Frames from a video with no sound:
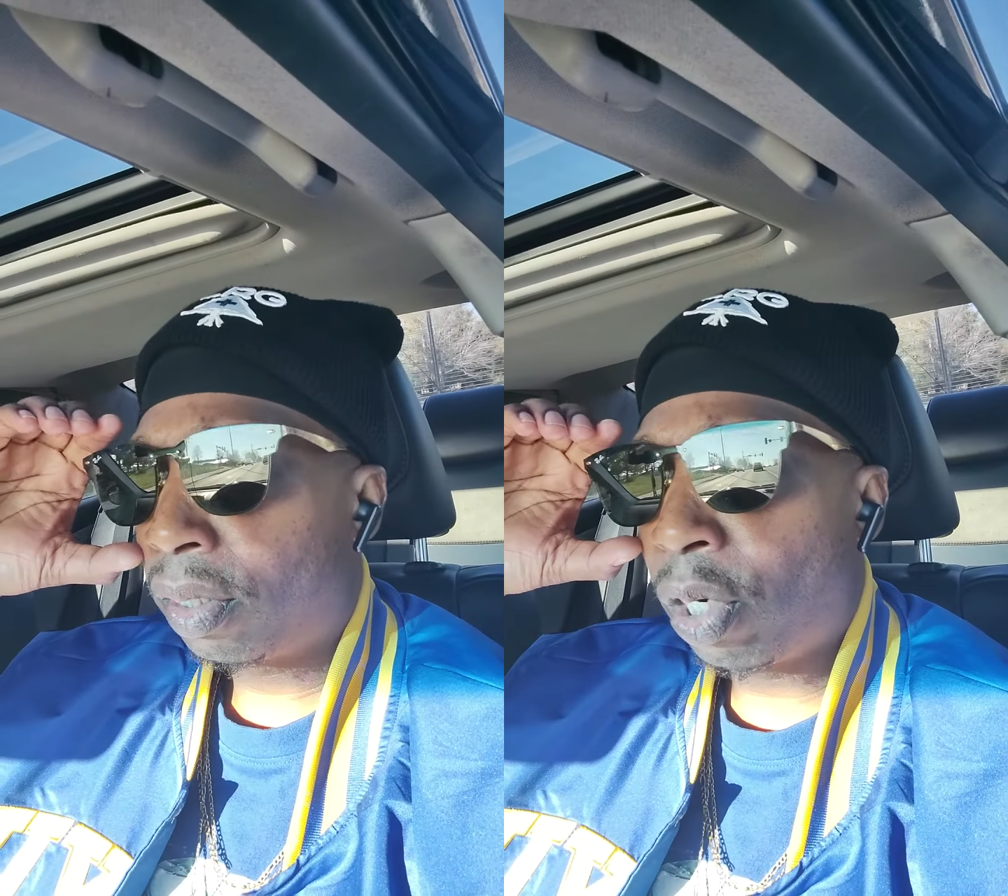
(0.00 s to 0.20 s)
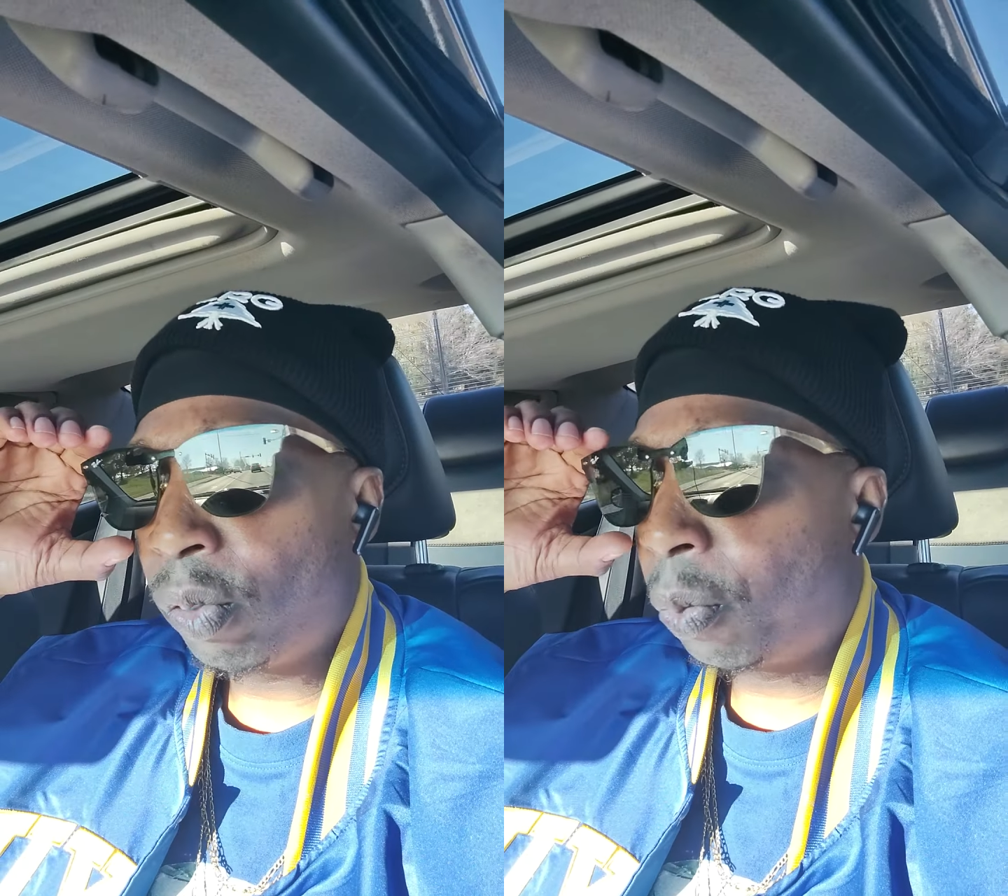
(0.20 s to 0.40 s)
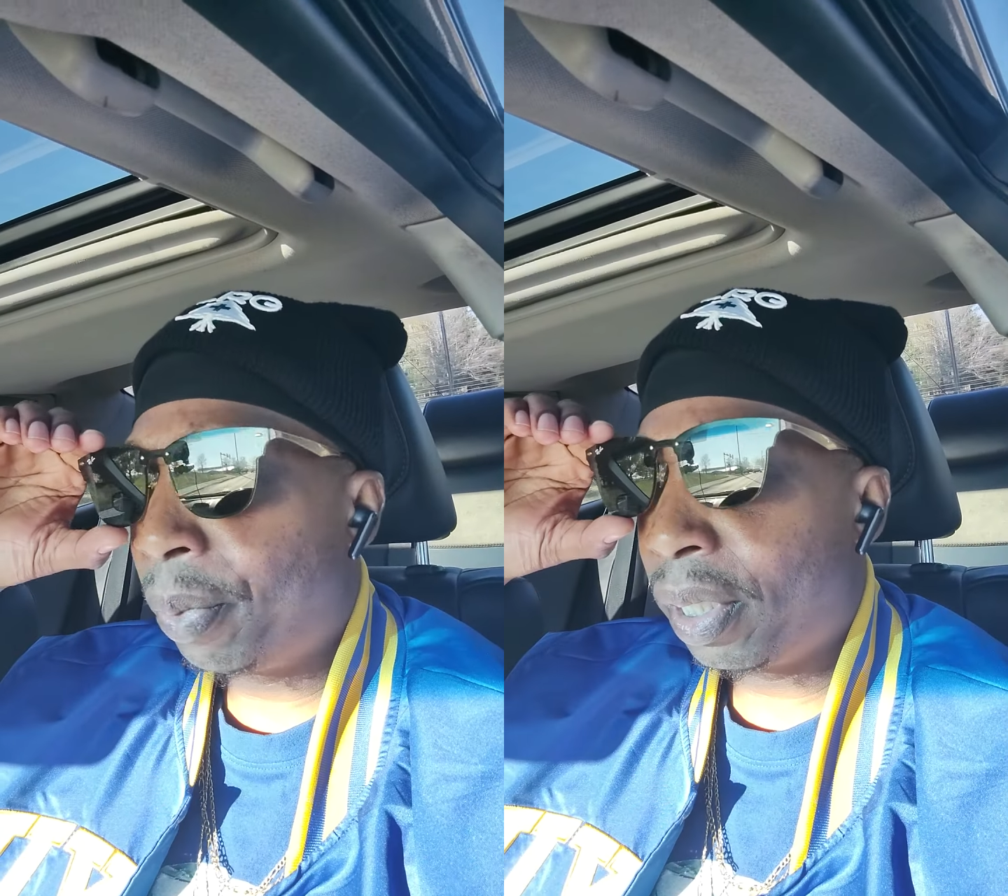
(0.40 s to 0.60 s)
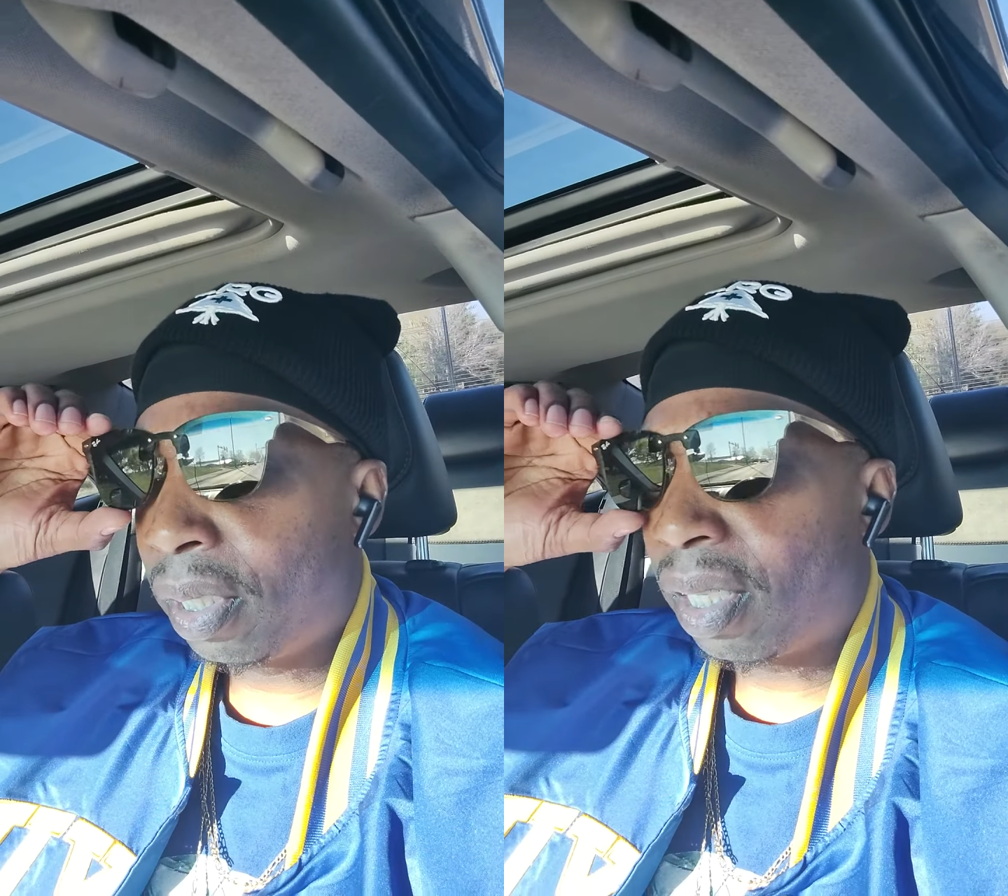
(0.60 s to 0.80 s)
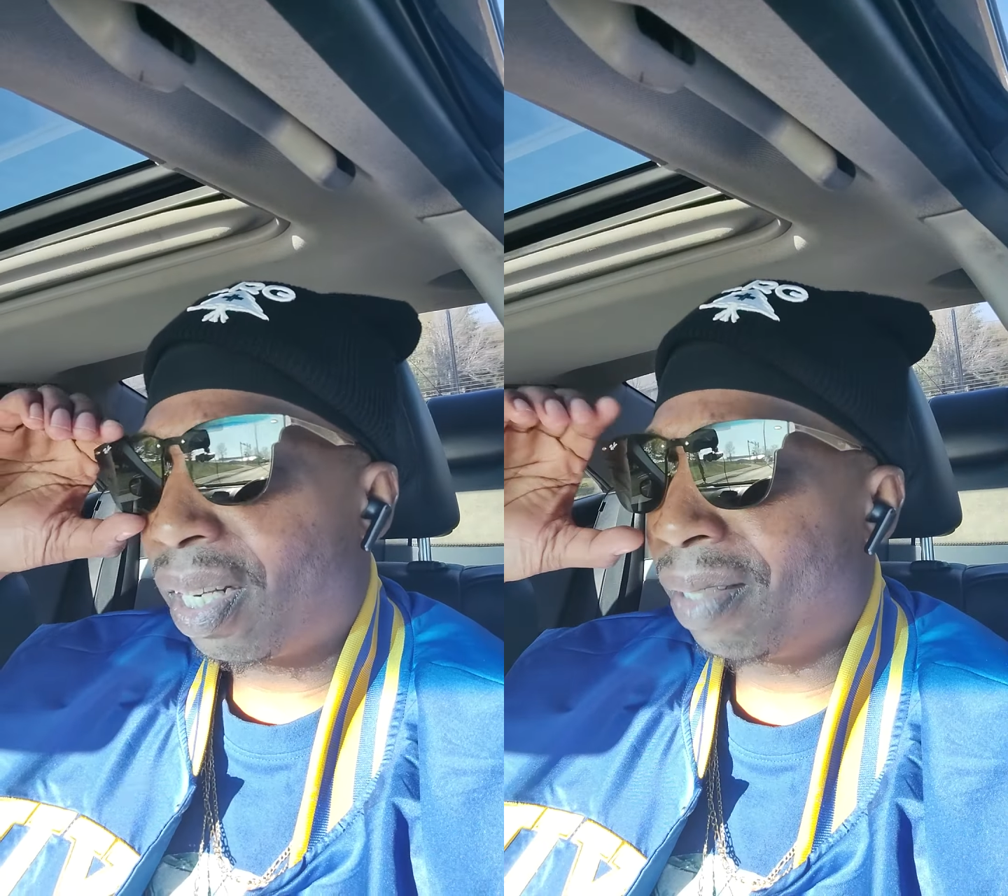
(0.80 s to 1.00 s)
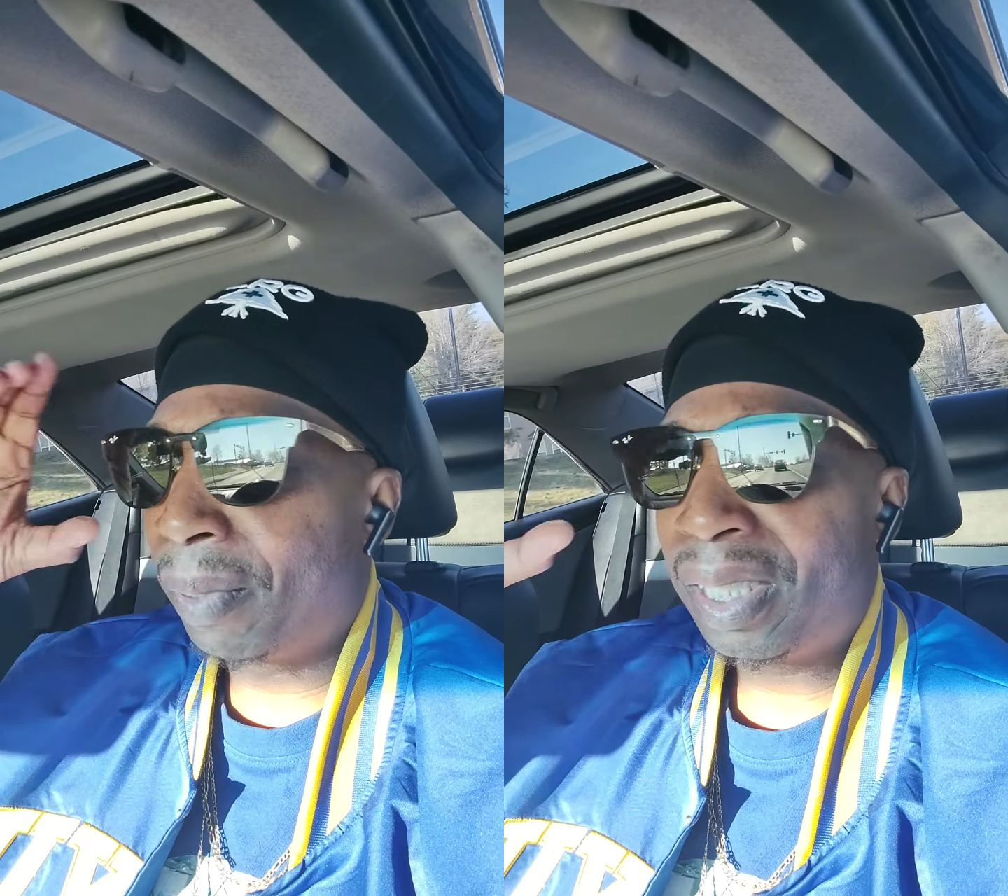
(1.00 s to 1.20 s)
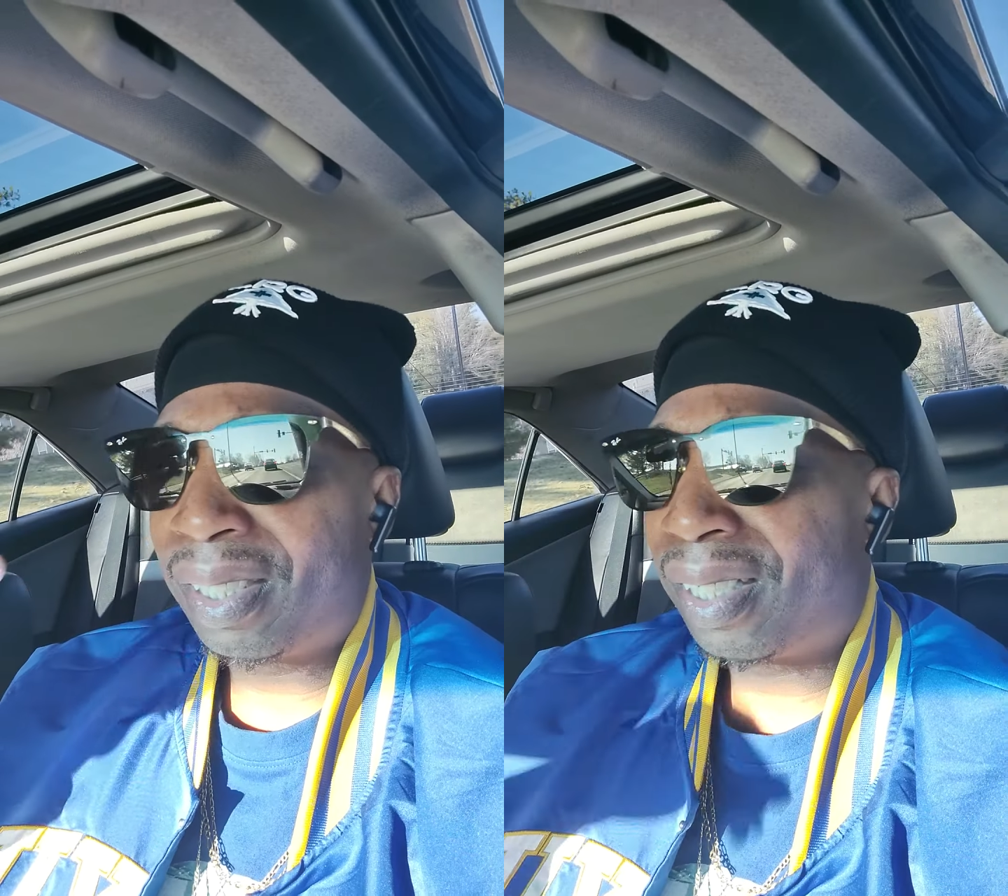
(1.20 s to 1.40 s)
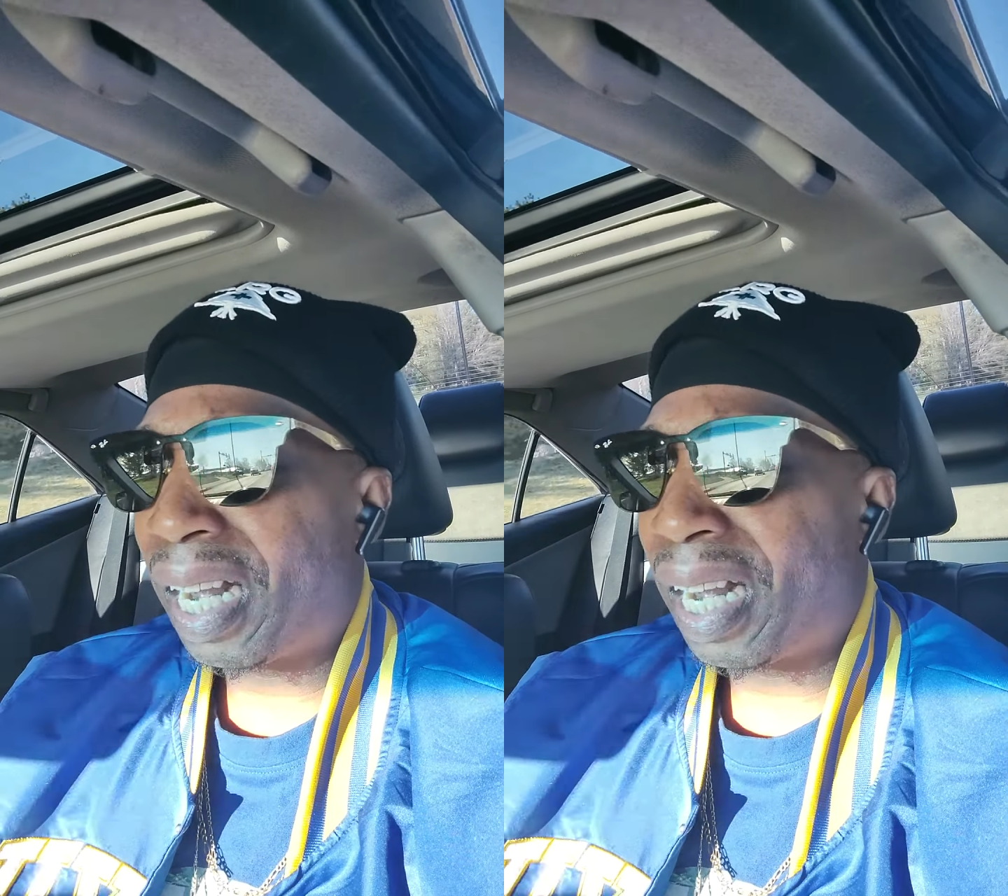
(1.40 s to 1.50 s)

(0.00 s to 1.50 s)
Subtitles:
Don't spend a bunch of